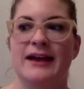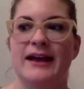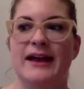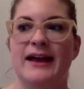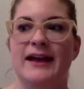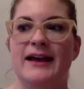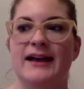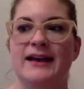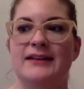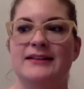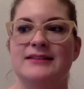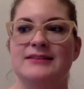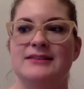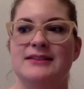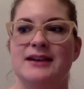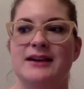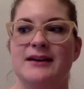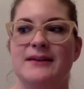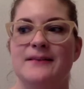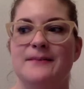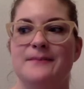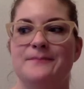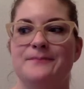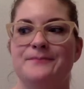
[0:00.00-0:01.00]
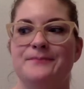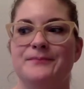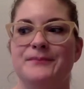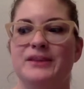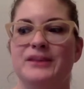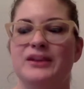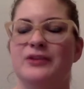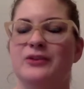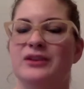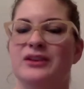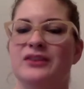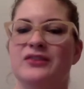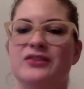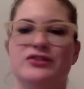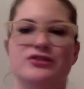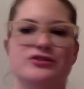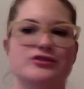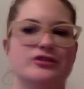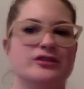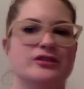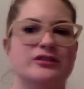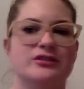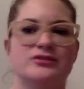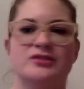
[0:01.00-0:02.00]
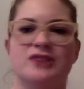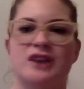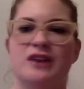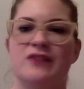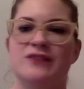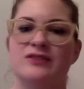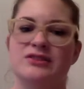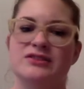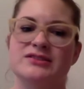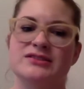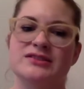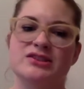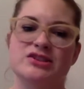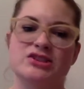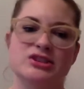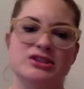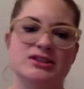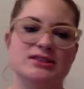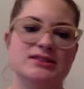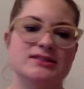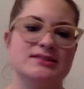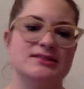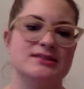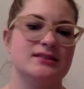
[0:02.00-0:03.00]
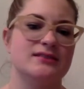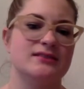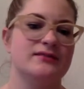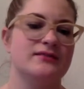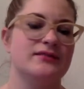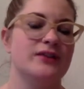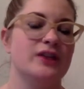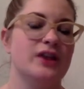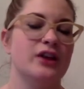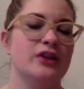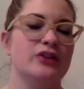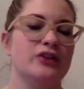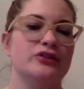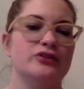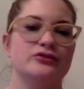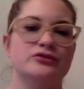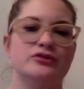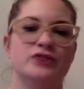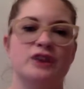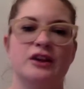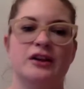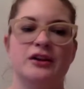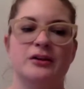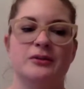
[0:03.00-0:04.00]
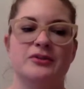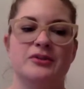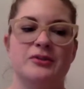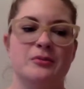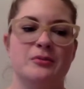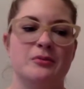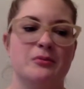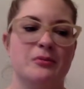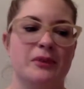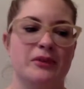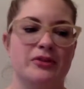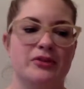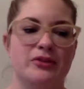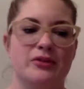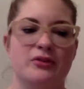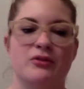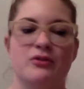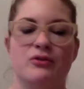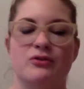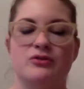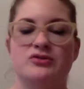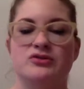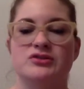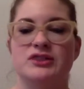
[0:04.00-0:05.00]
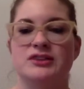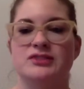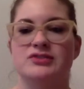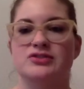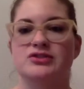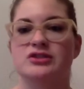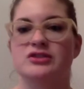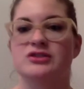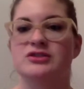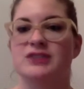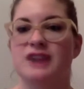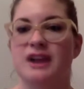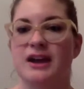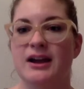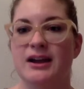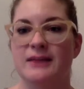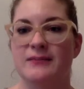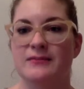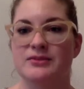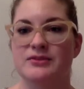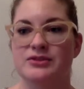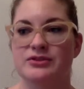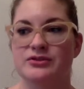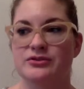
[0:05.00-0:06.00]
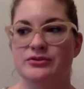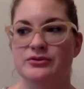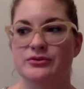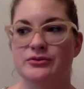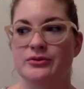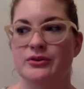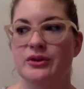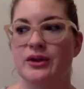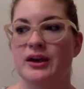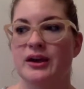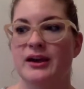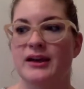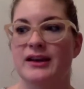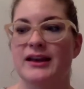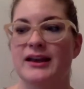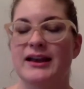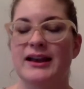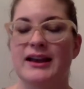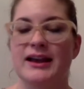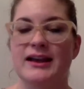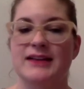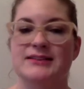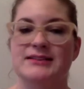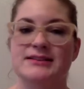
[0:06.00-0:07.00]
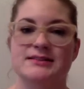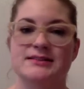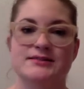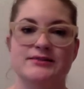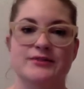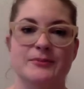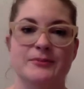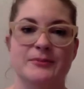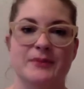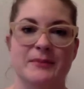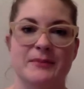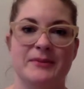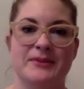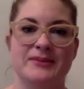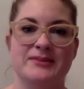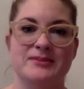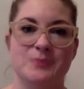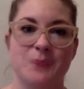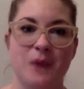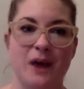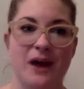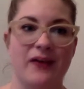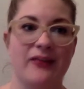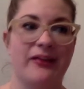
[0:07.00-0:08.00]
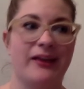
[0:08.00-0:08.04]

And, even during those conversations of you talking with them about their goals, that's your time to get ideas from them as well.